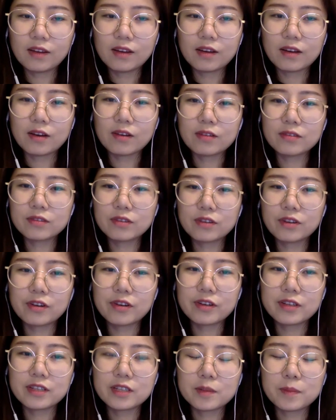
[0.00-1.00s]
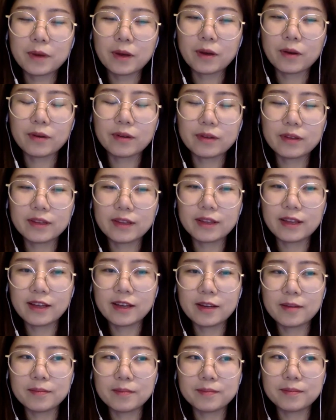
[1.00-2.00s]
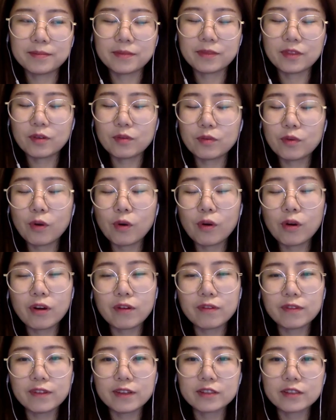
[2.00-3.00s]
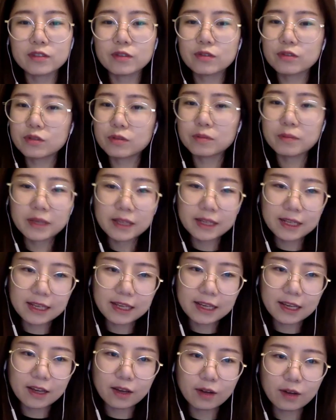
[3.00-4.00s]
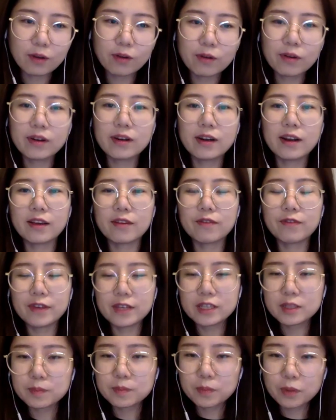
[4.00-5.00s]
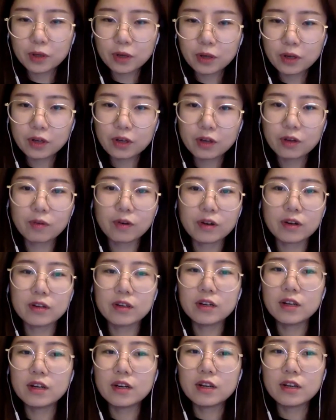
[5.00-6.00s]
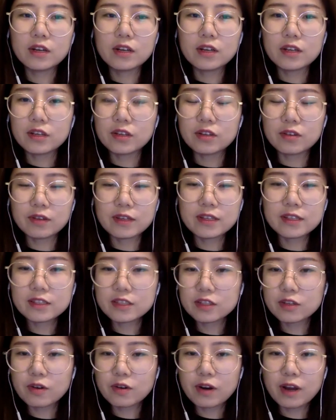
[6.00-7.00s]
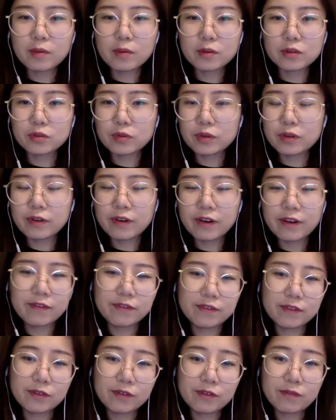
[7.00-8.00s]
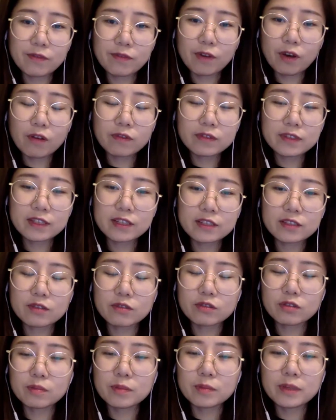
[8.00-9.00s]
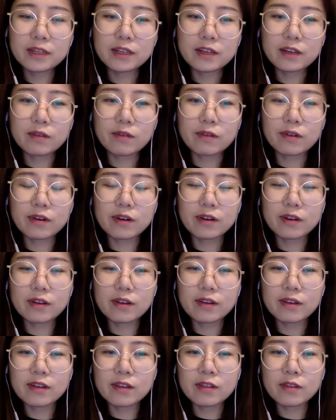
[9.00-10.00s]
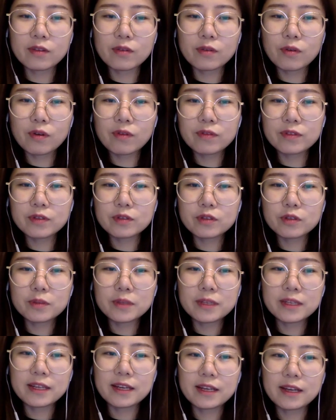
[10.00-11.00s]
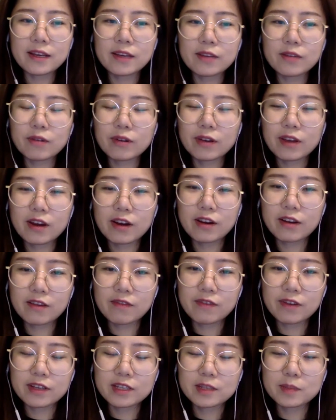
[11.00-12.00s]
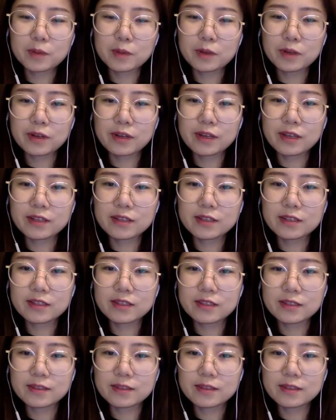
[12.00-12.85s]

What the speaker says: Also curious about the role of like social media or like Facebook or Instagram or Twitter, if you're involved in any social media, or the role of social media in your caregiving experience.